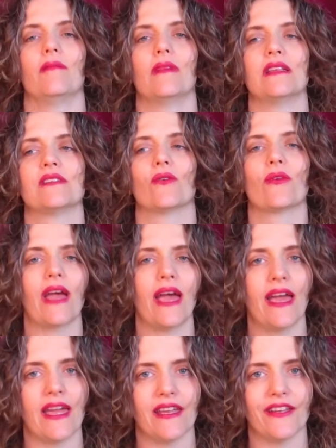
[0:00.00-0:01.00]
It's
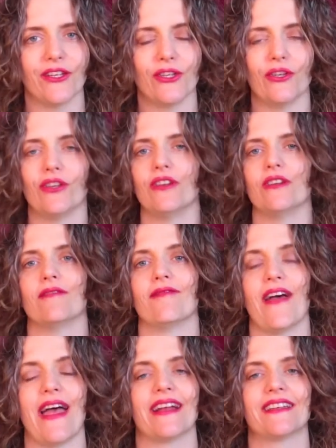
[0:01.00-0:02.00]
okay. In
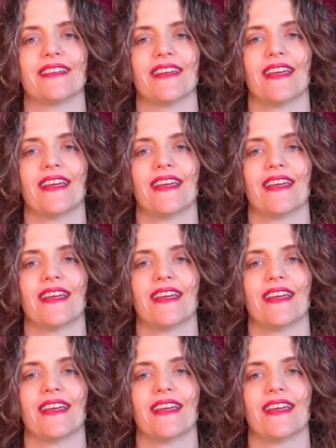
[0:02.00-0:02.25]
fact,